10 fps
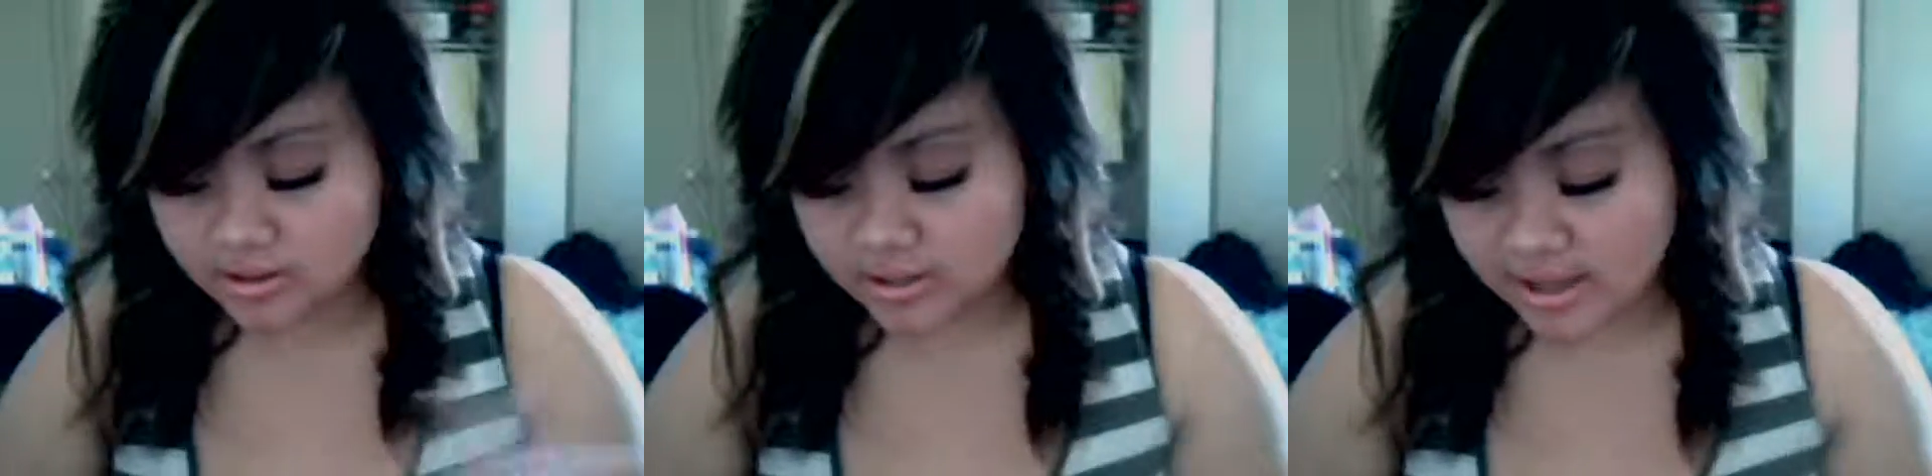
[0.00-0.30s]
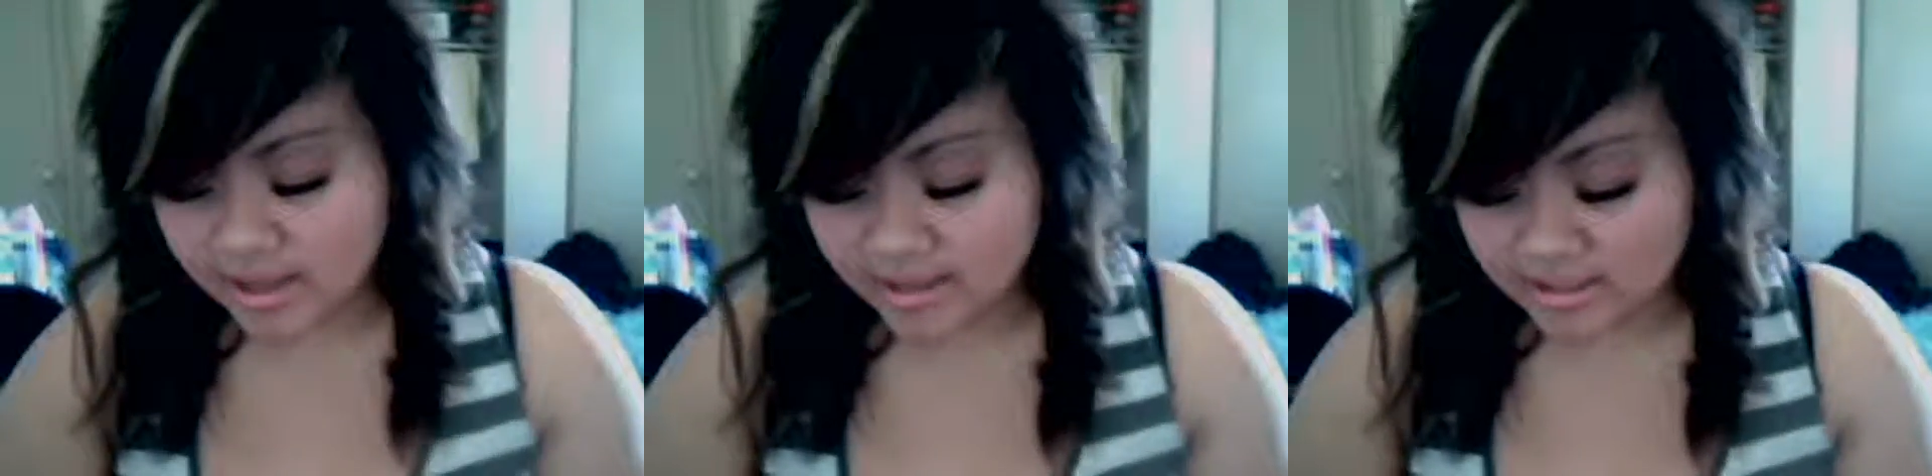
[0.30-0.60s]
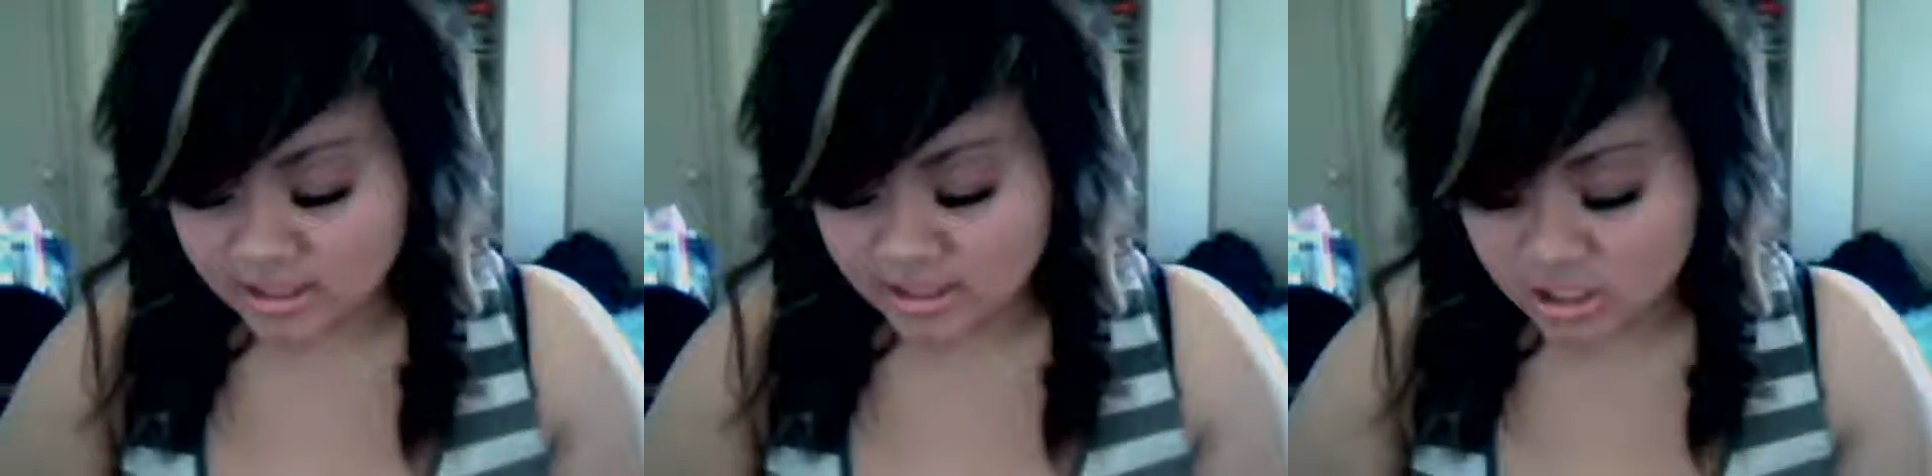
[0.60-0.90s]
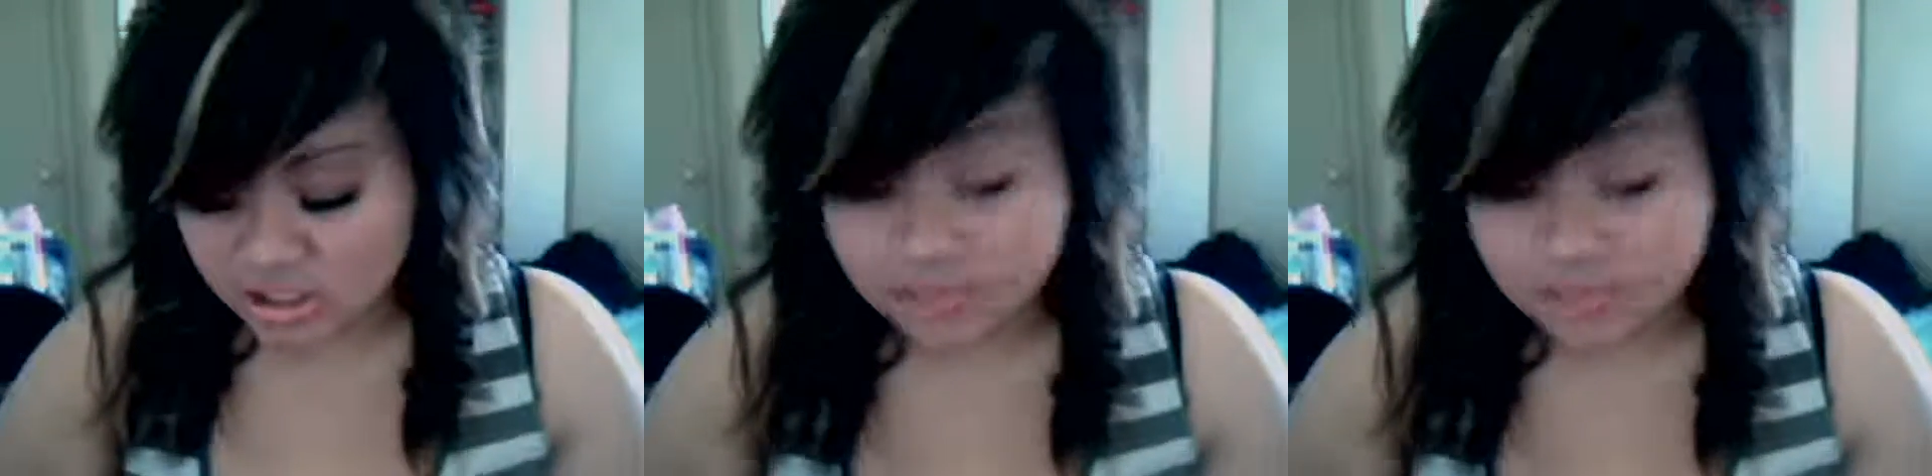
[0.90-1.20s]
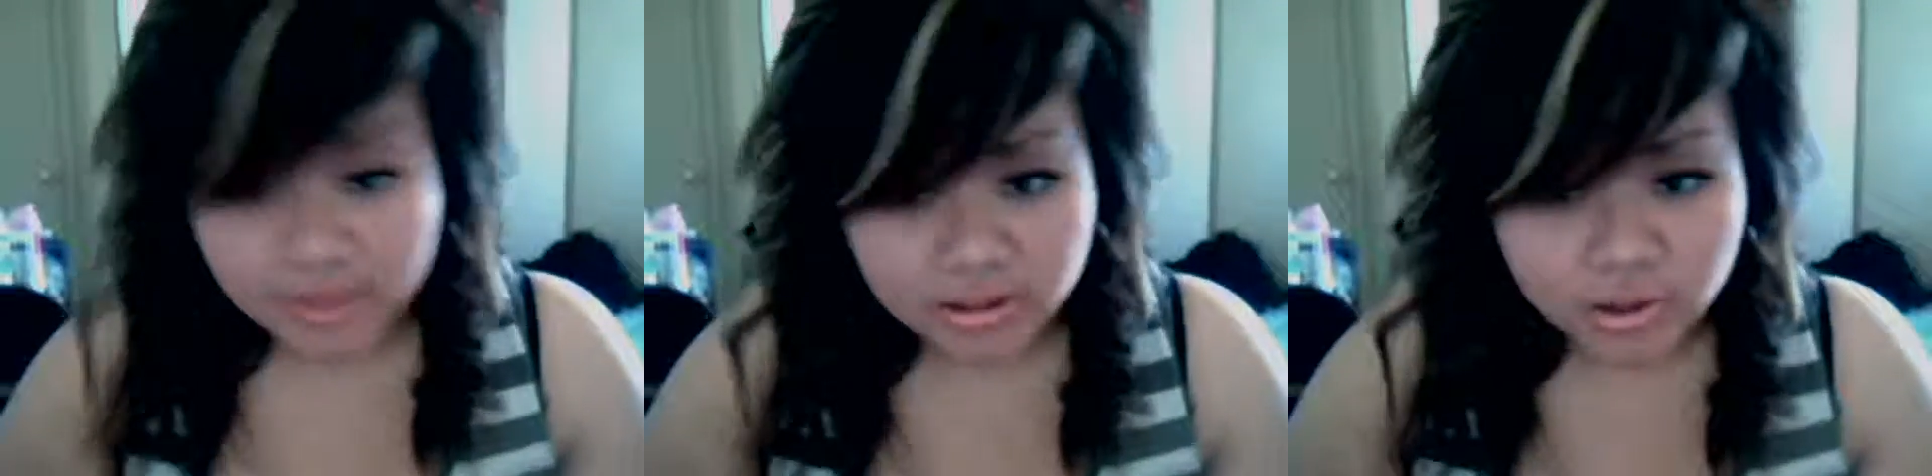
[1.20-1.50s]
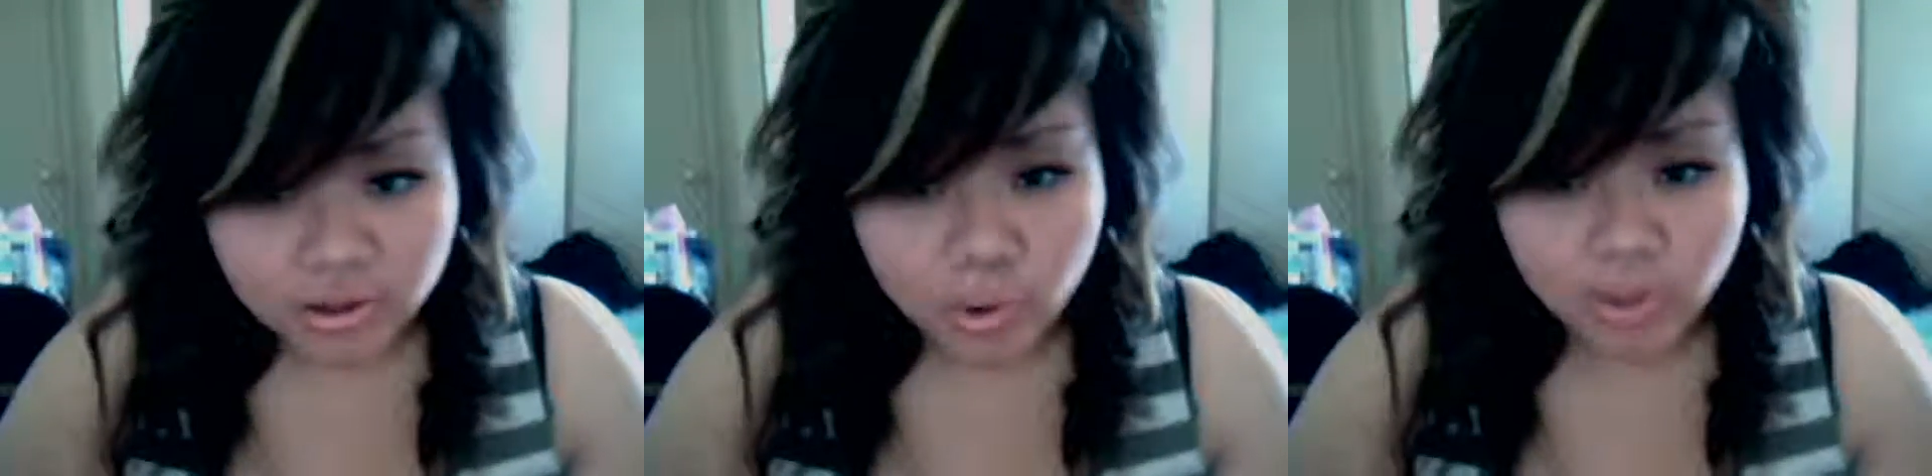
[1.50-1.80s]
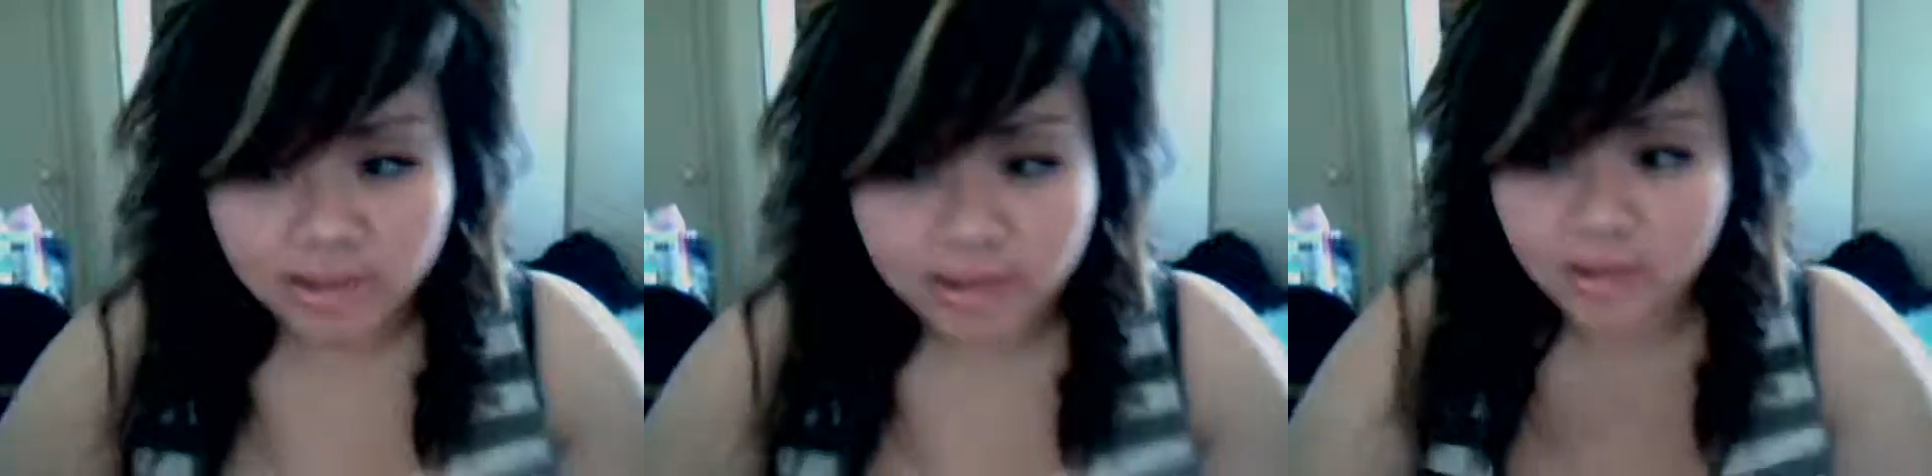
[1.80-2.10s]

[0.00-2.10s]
candy event, like